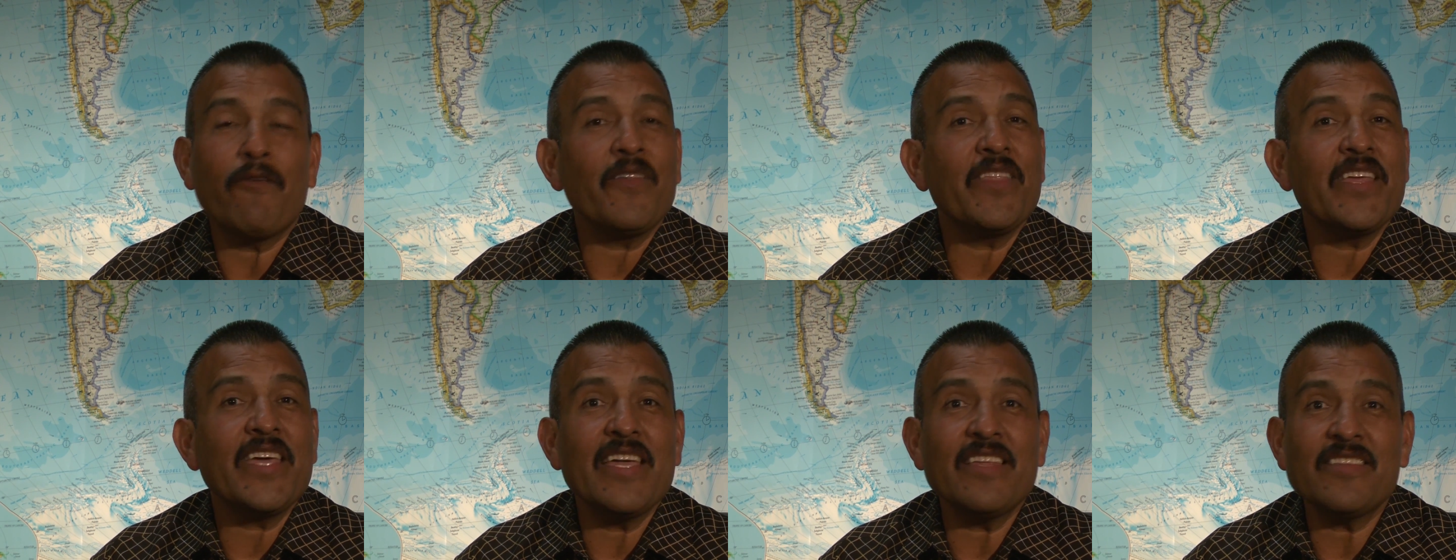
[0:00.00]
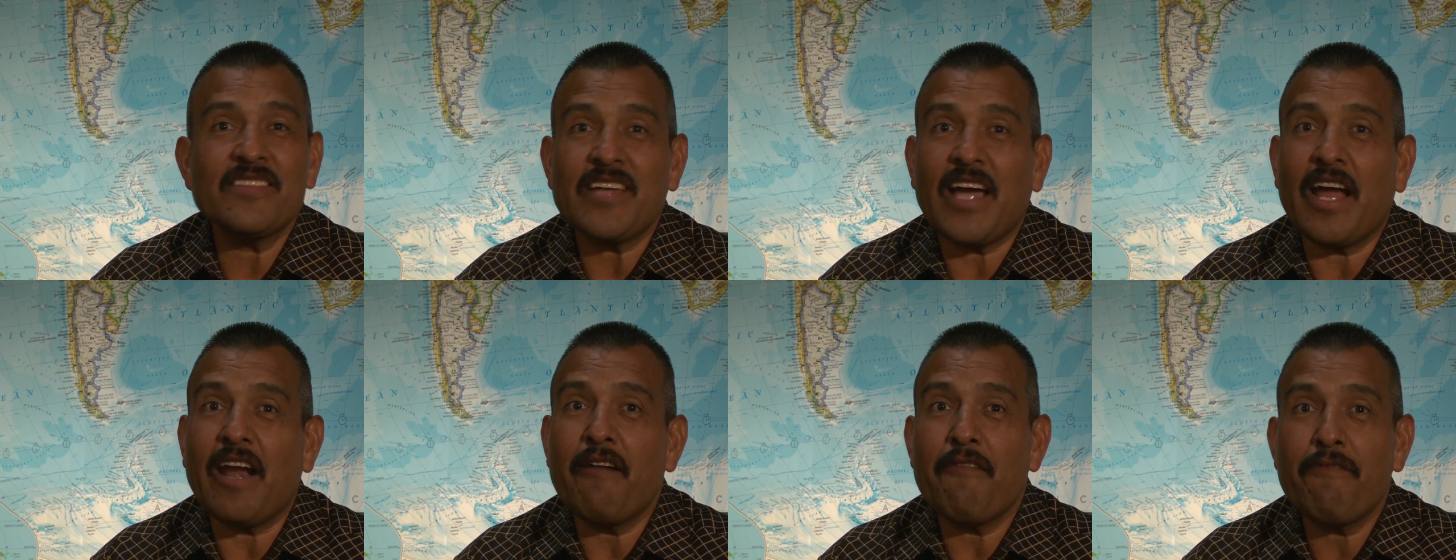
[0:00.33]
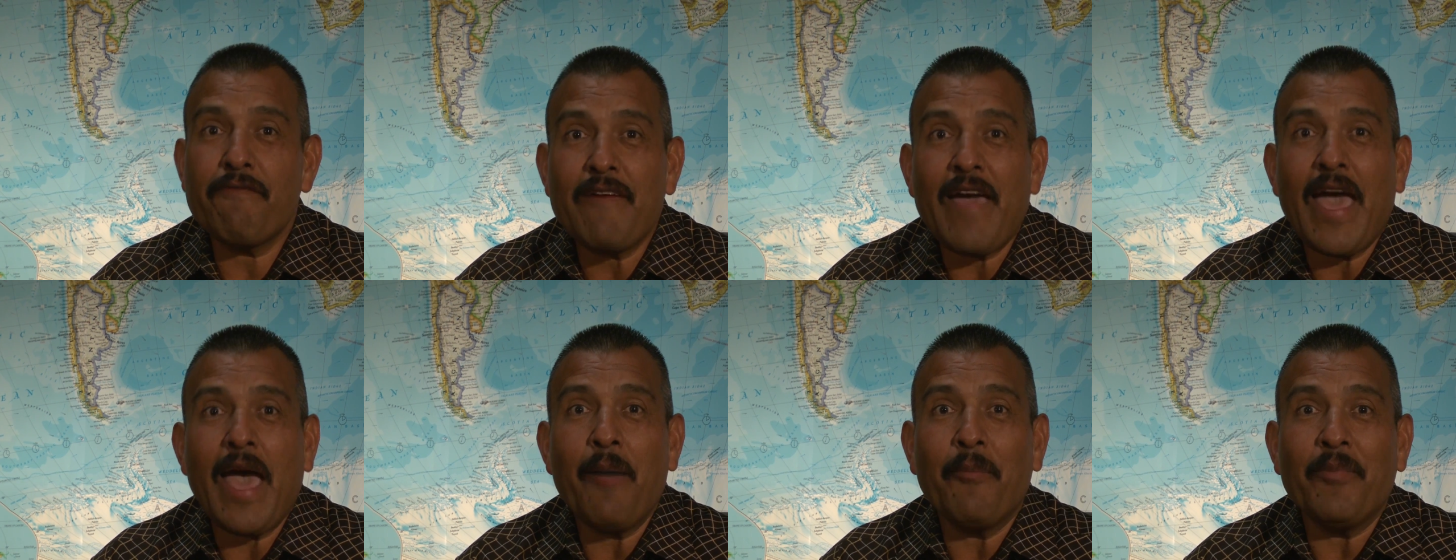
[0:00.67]
for the entire
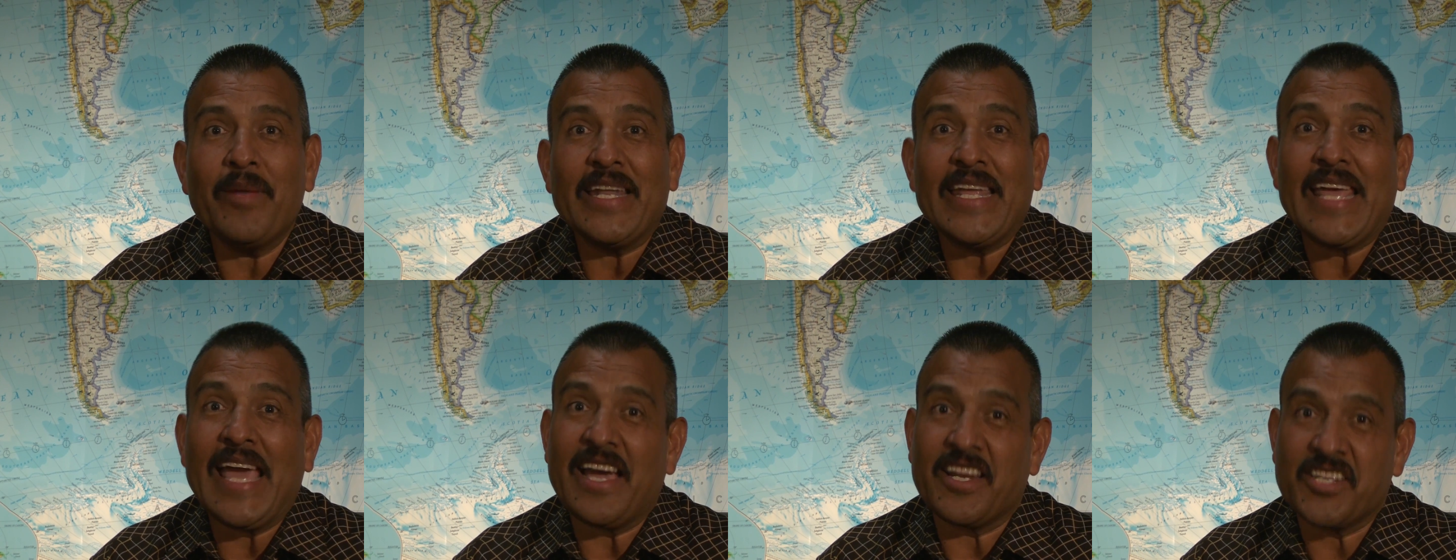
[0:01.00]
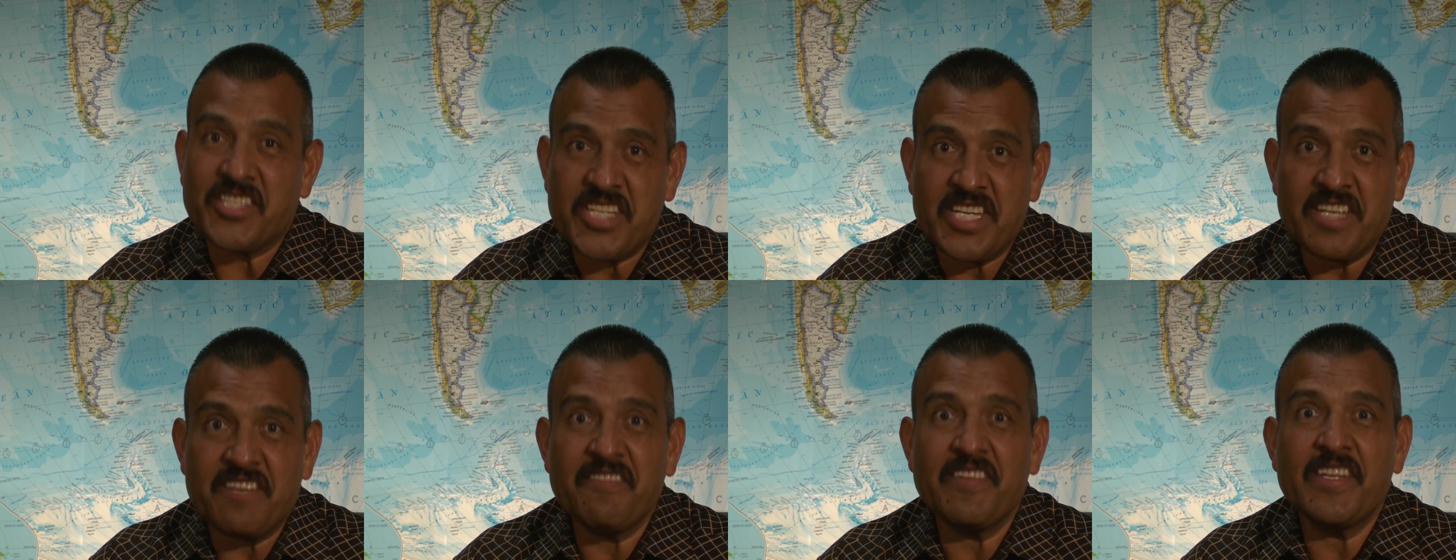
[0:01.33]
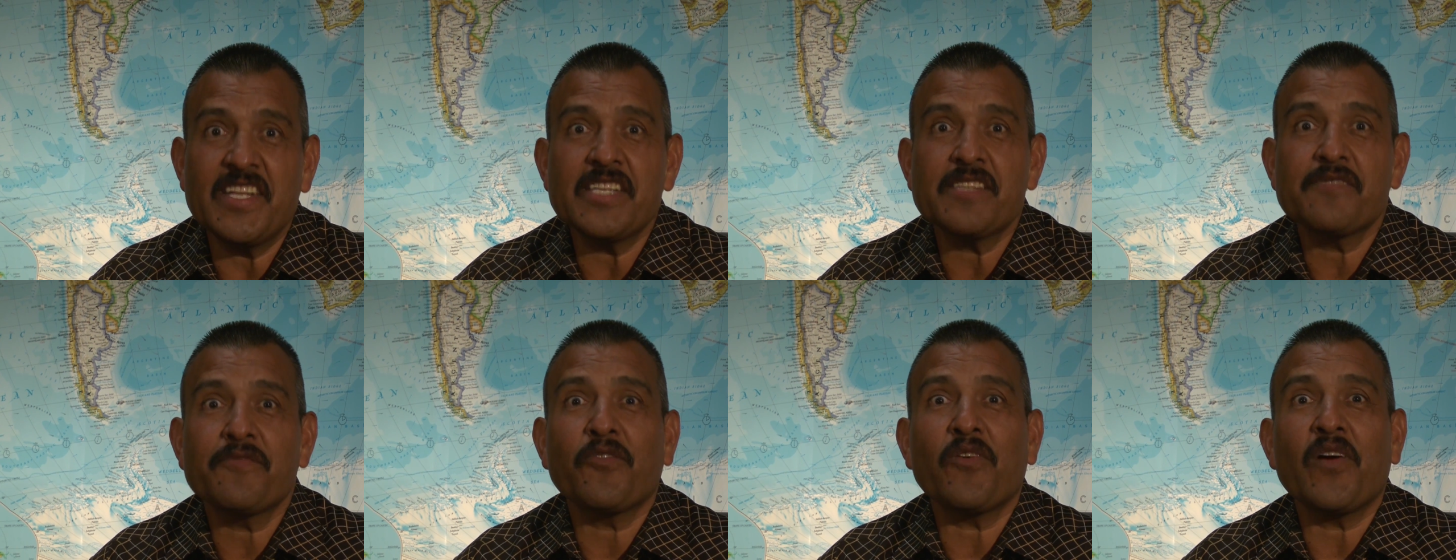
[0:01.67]
family,
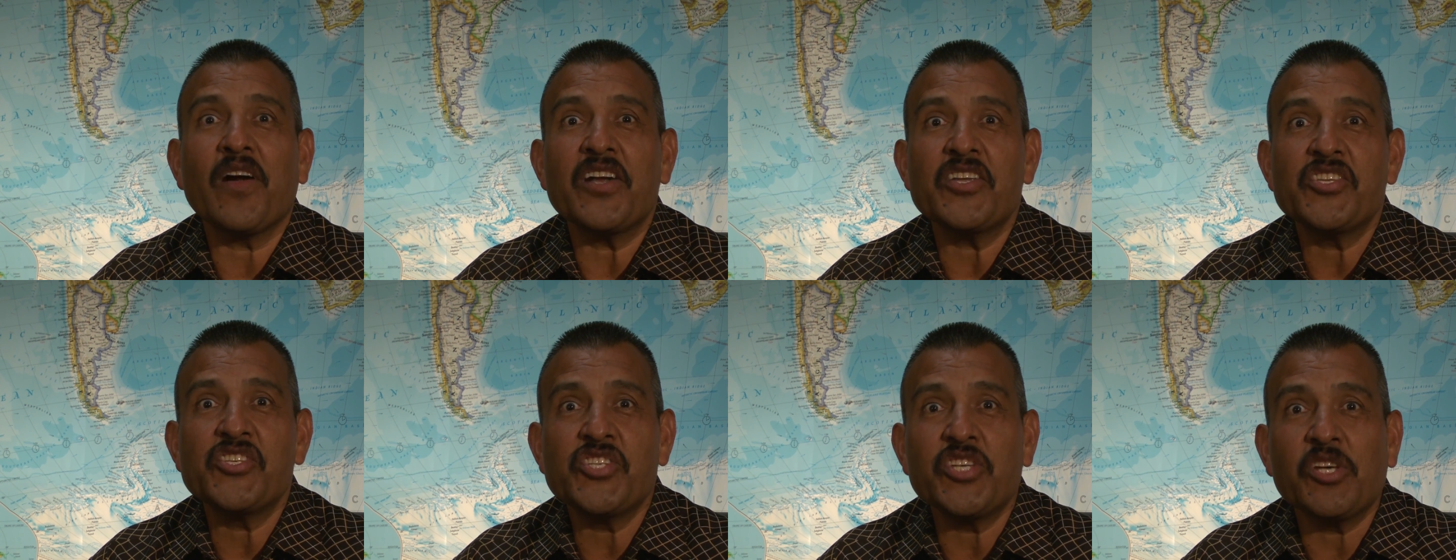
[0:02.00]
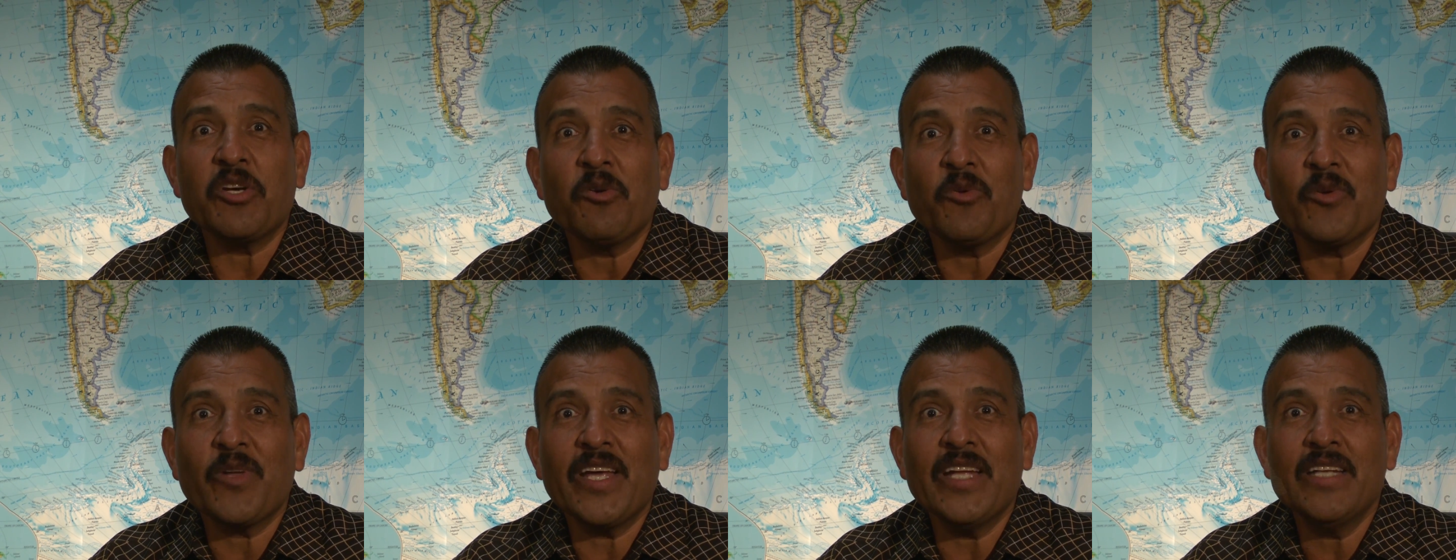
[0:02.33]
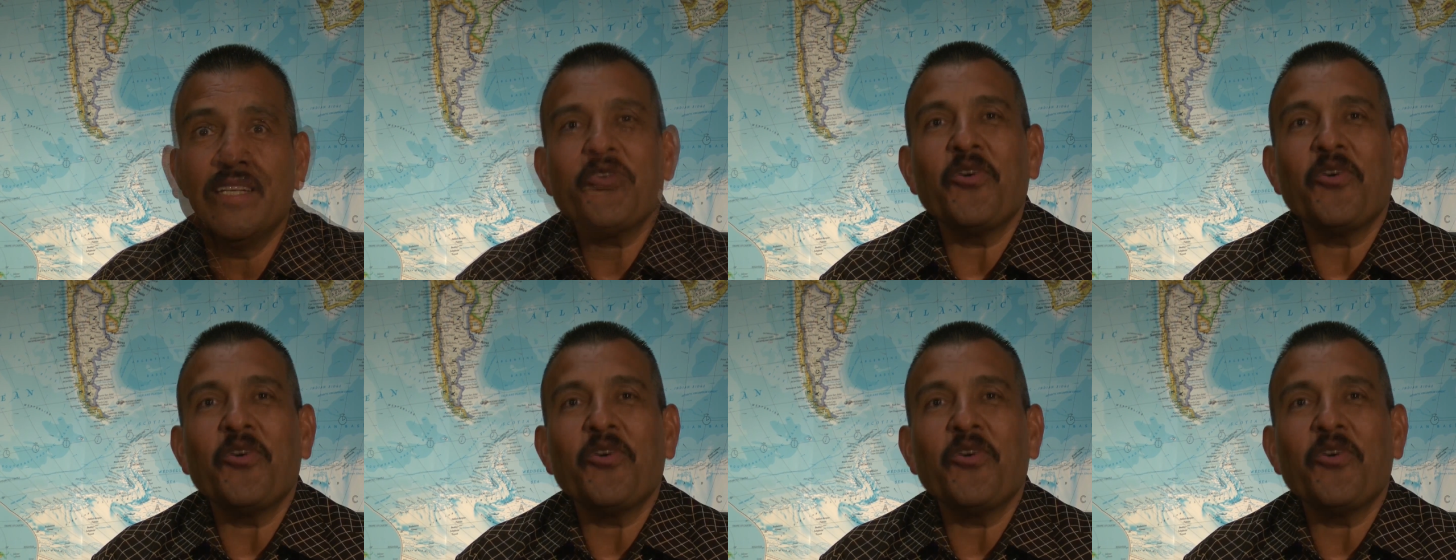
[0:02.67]
activities for our children.